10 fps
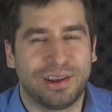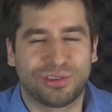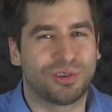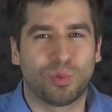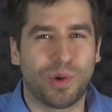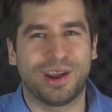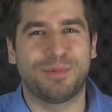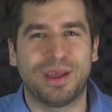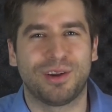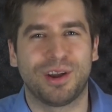It's just a
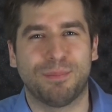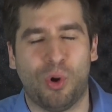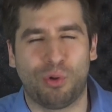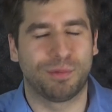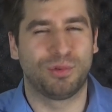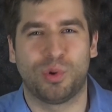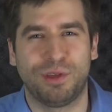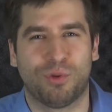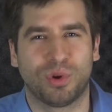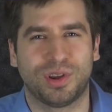random internet poll from
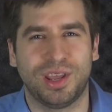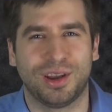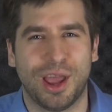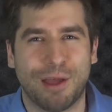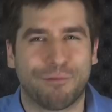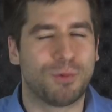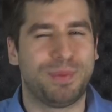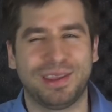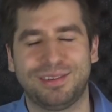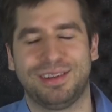2014 for
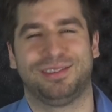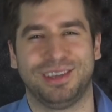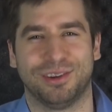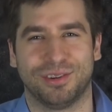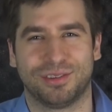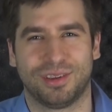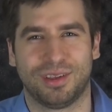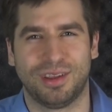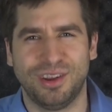business leaders.